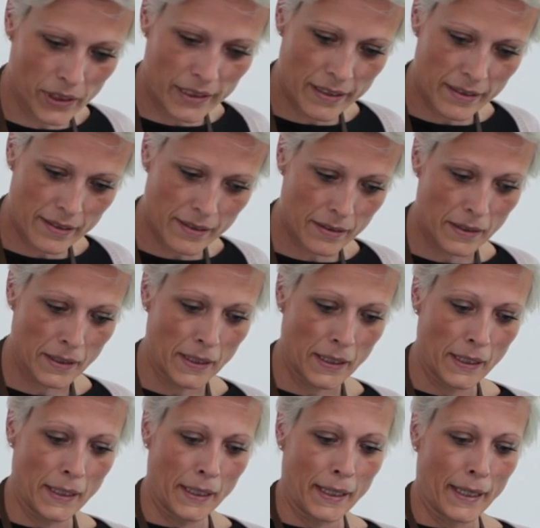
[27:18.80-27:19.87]
this.
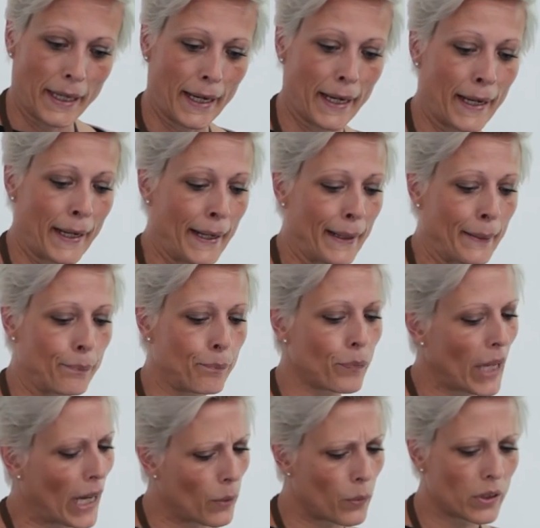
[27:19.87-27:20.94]

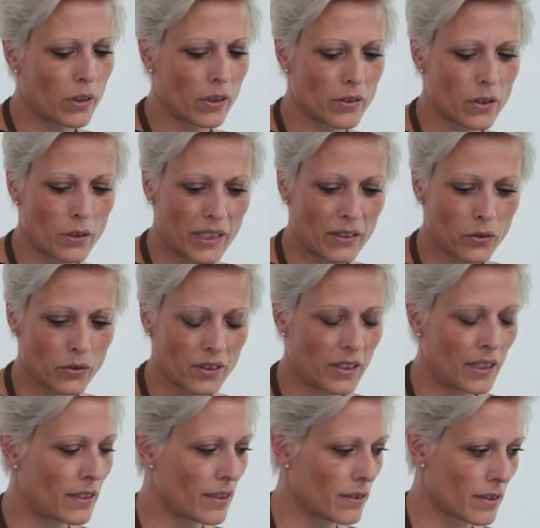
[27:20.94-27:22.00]
I will not go into the
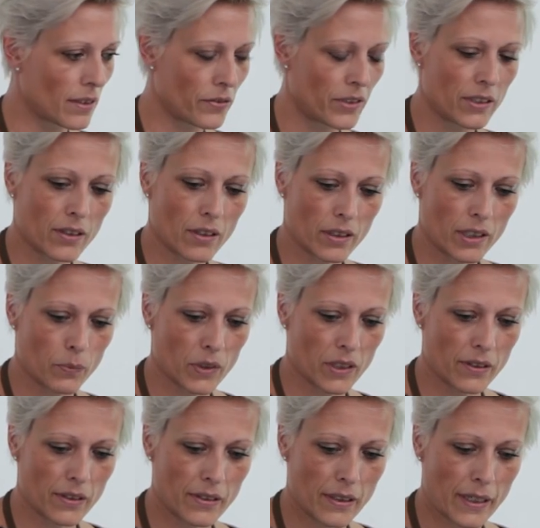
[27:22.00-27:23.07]
details of this
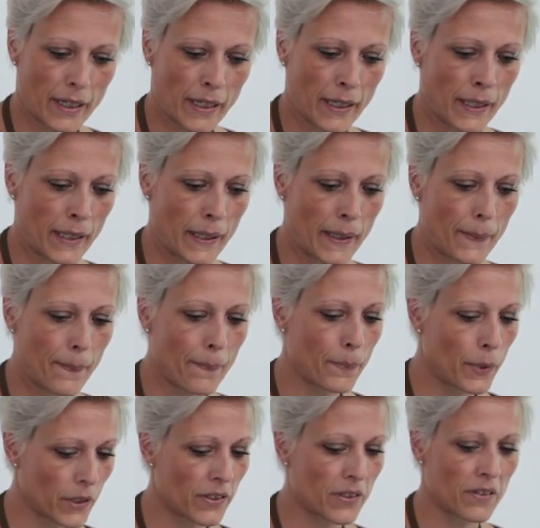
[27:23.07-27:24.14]
document,
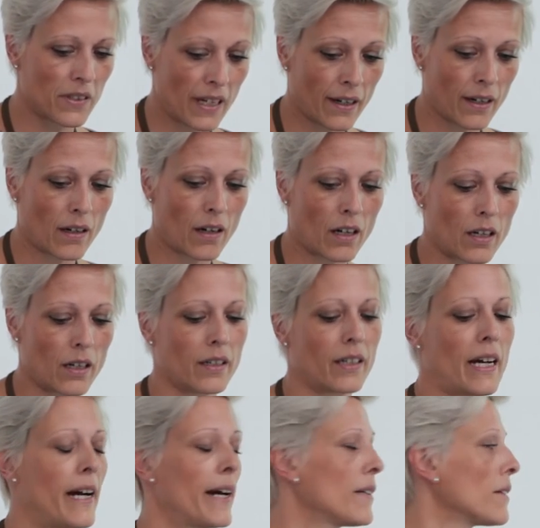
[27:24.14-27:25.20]
but there are
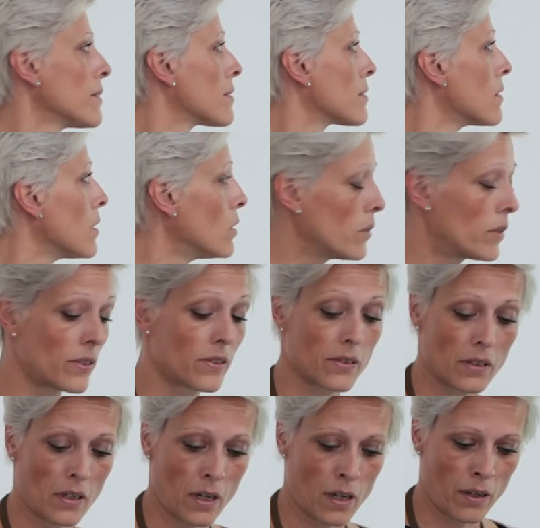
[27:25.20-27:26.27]
guidance notes
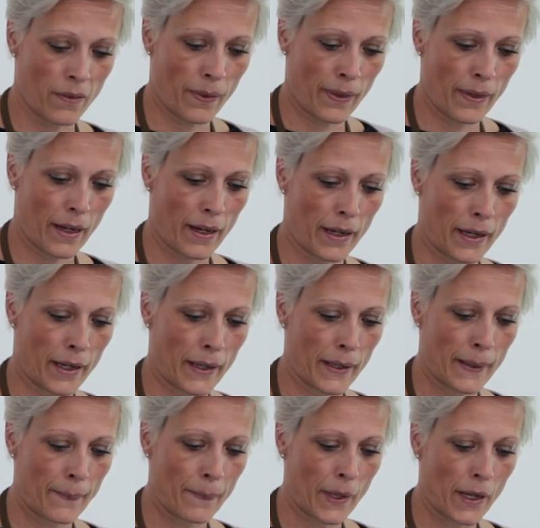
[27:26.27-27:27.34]

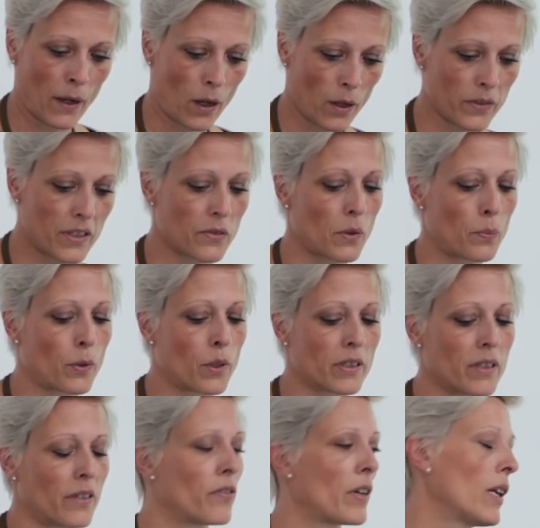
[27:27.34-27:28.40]
on this report
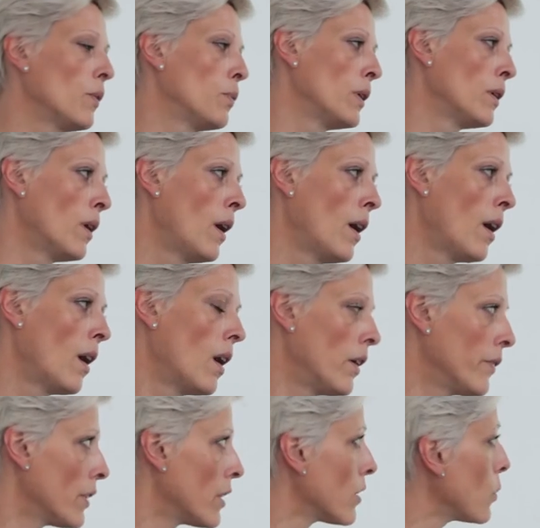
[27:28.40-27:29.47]
available
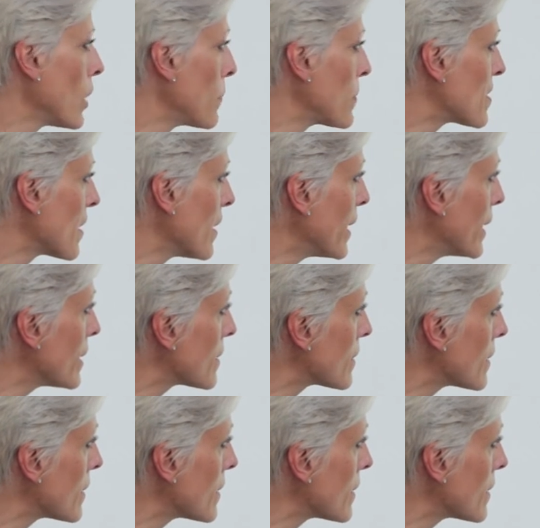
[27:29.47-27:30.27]
on our website.